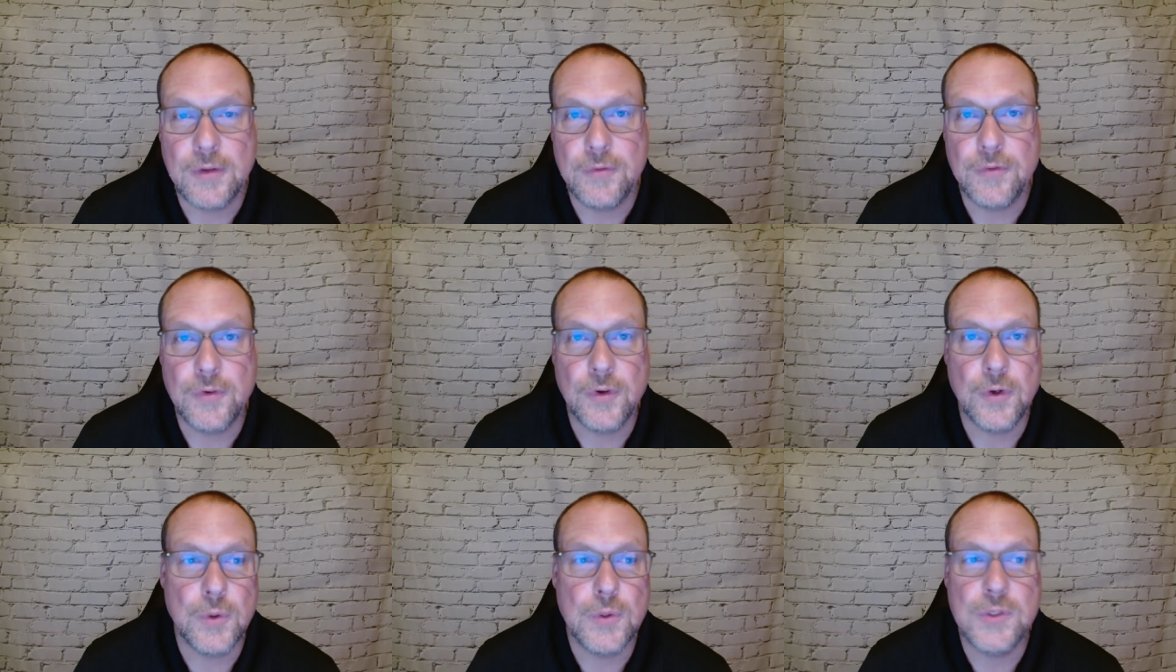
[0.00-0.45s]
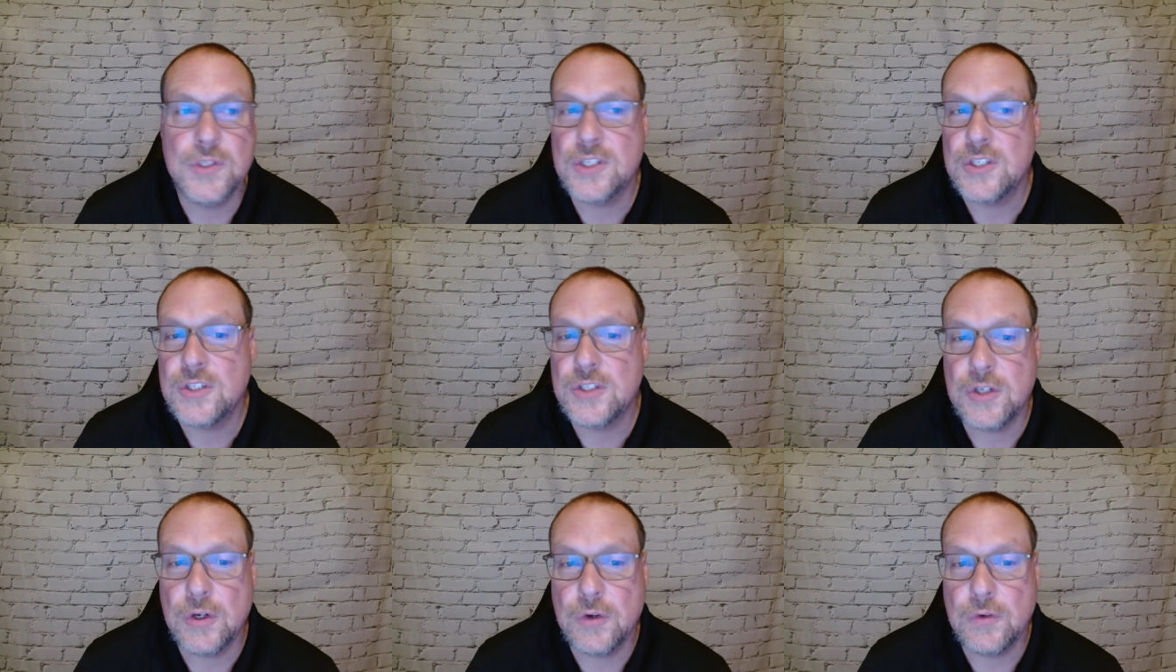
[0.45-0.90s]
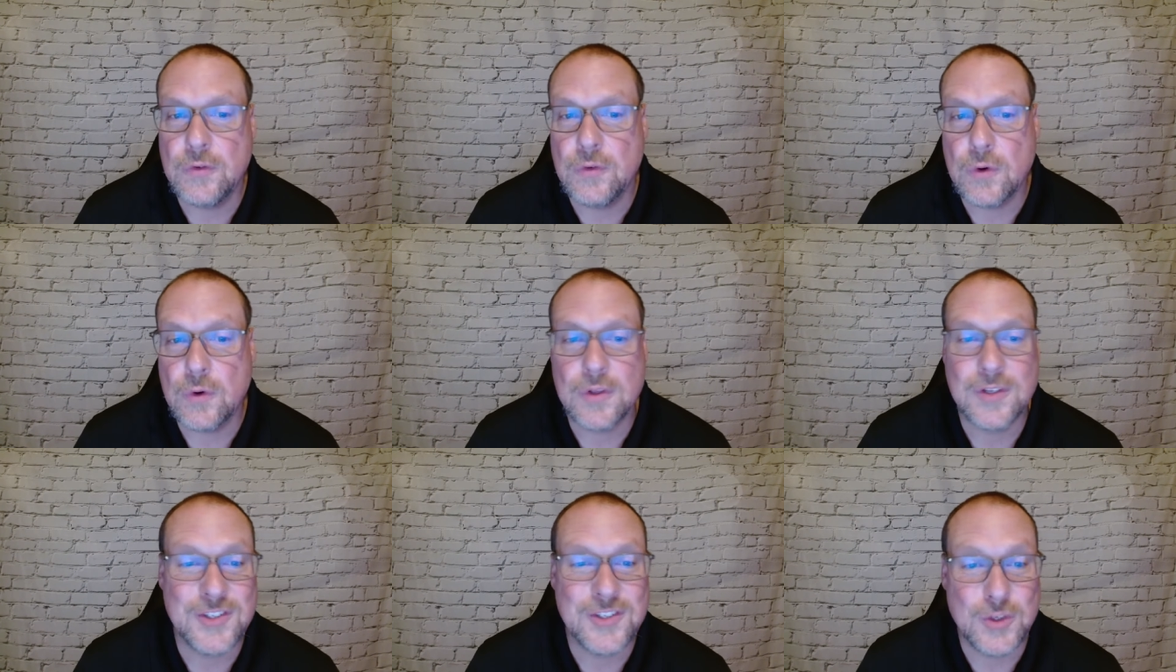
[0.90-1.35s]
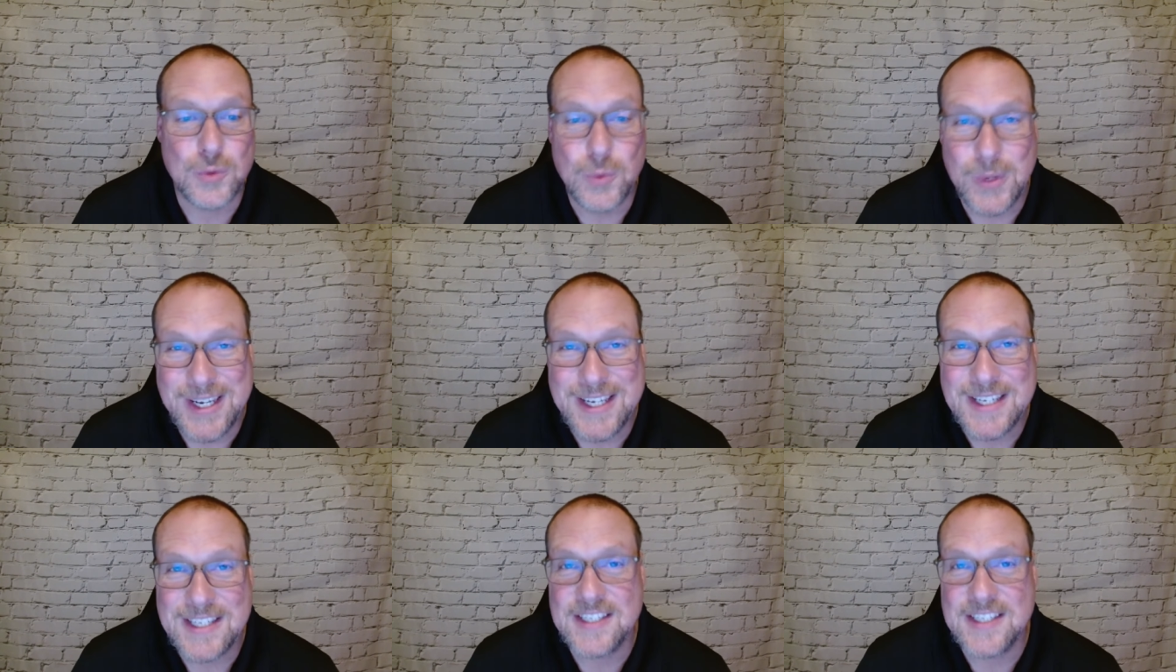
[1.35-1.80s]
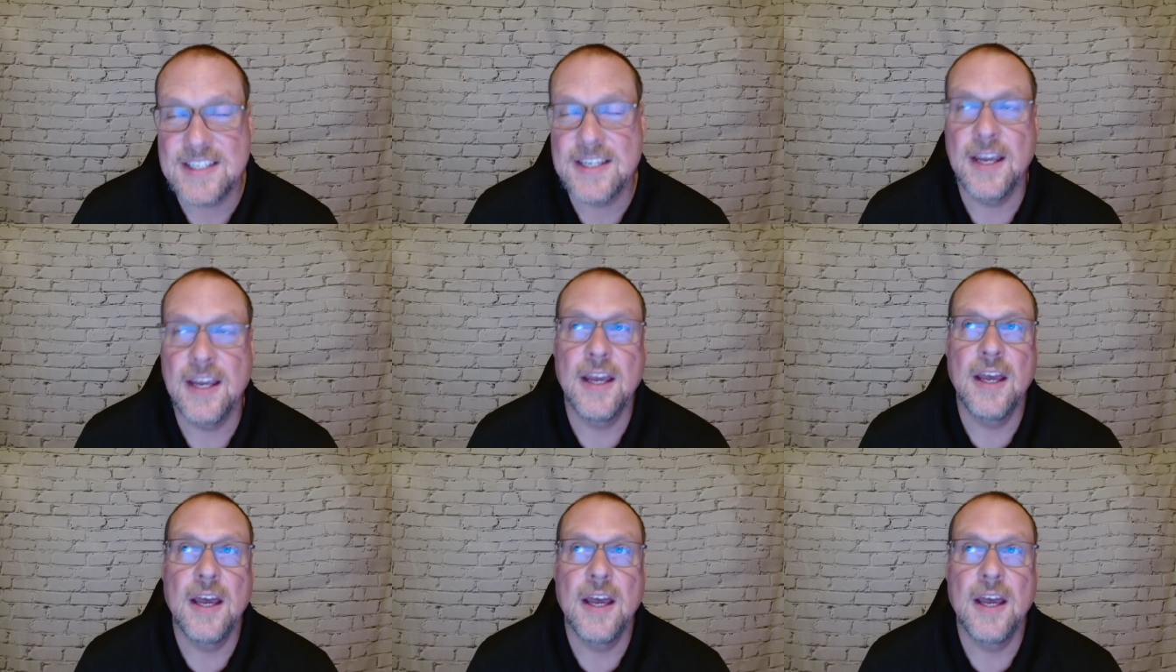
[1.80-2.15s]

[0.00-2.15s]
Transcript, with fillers: foods and so forth, sweets,